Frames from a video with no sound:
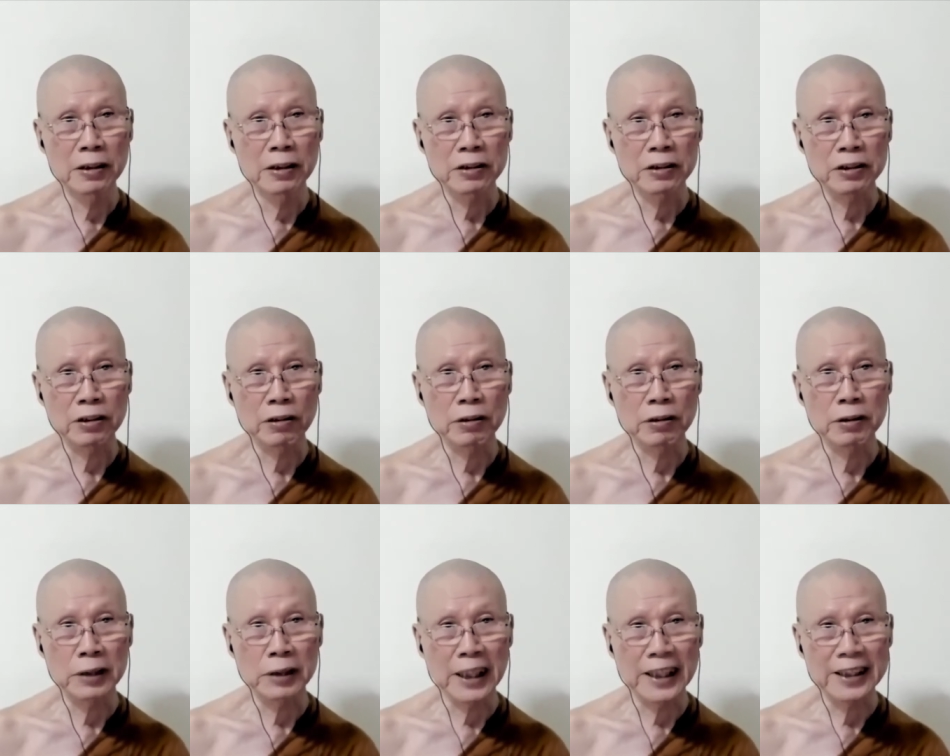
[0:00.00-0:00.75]

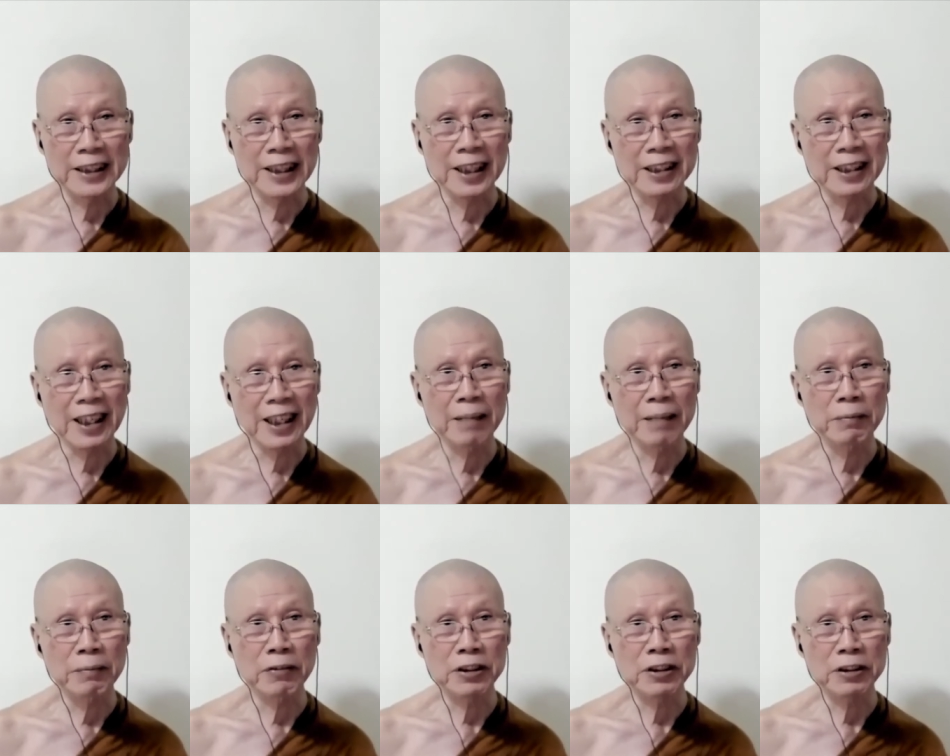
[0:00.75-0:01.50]
So at that
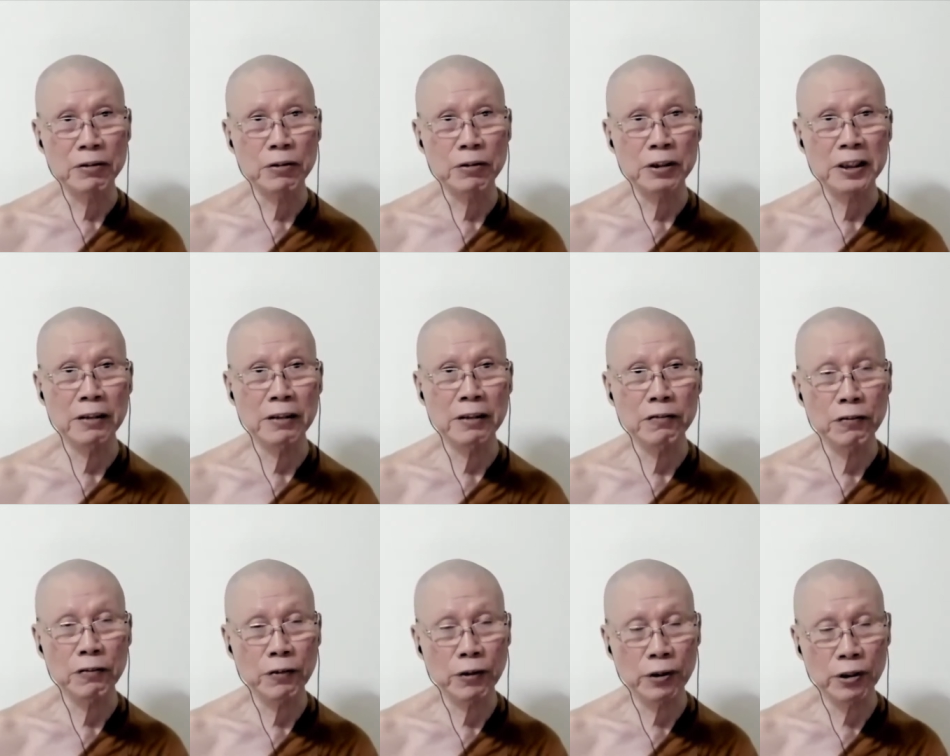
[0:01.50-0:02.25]
time, I was looking
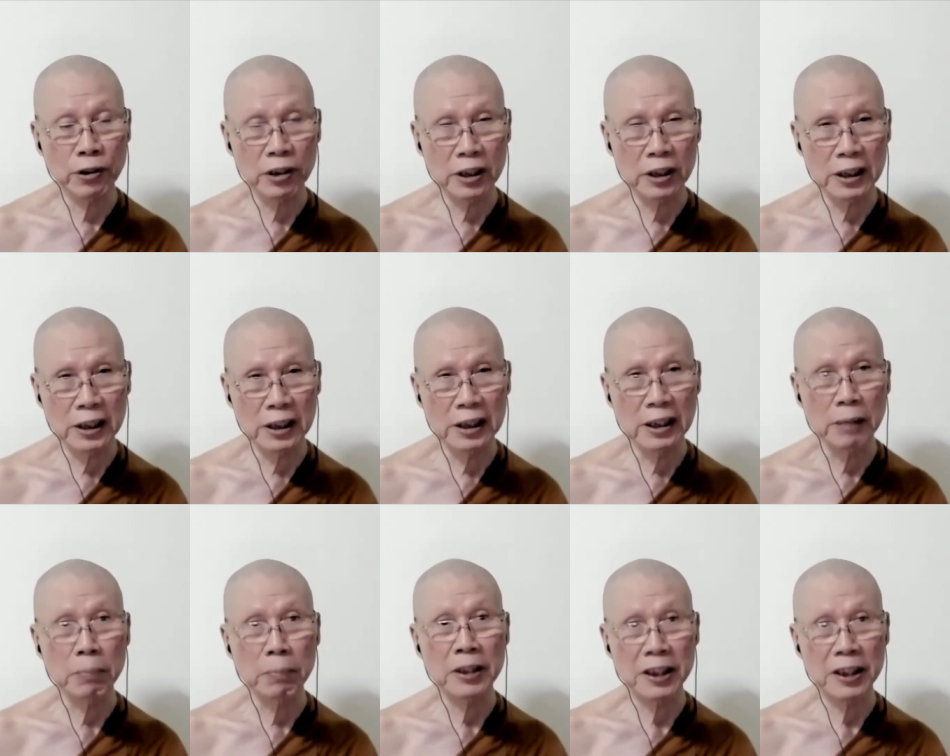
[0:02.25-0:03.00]
for
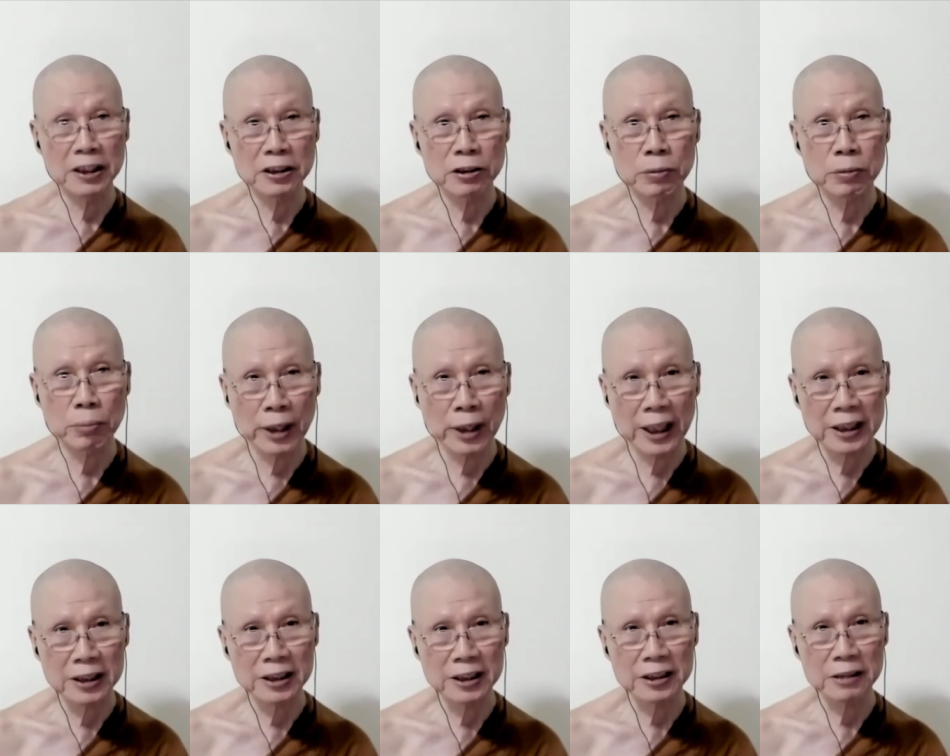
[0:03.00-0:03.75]
a place to
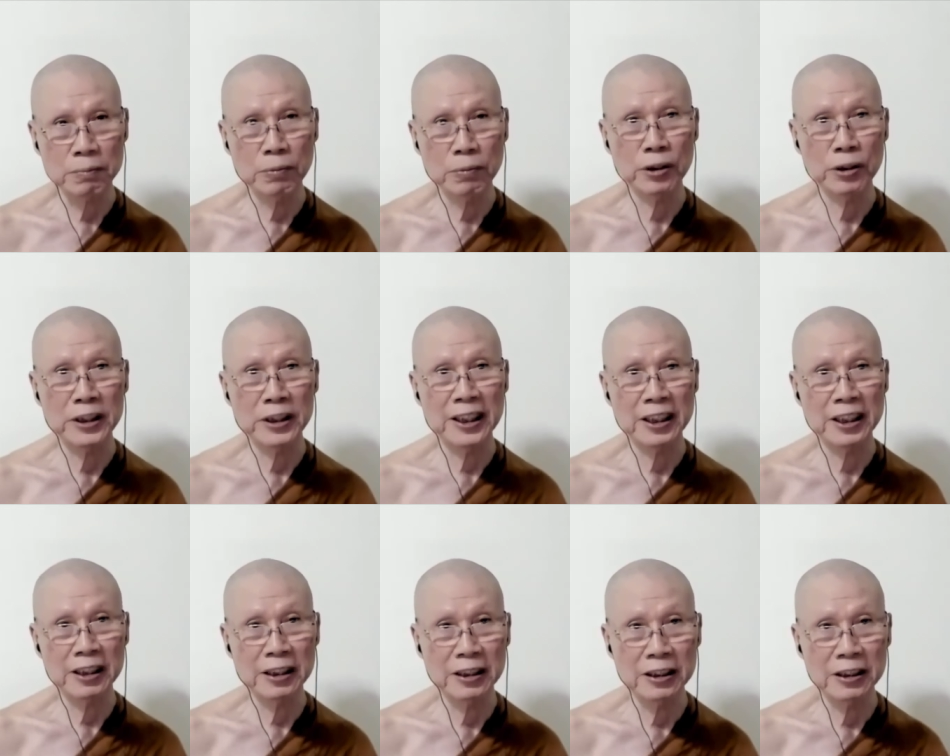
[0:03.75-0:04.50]
practice more than
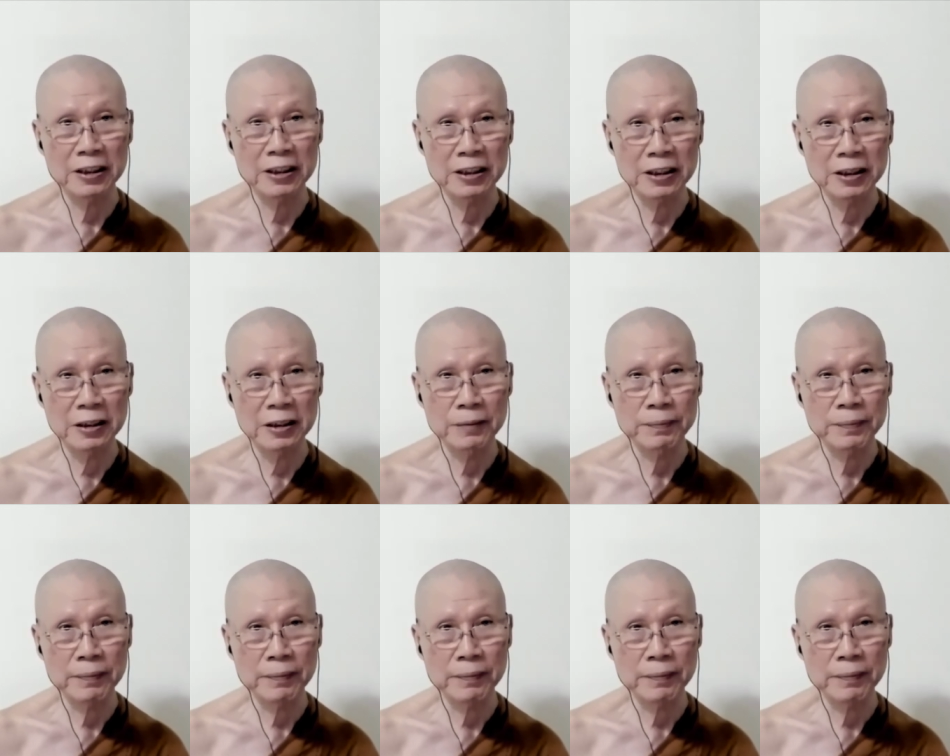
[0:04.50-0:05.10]
a teacher.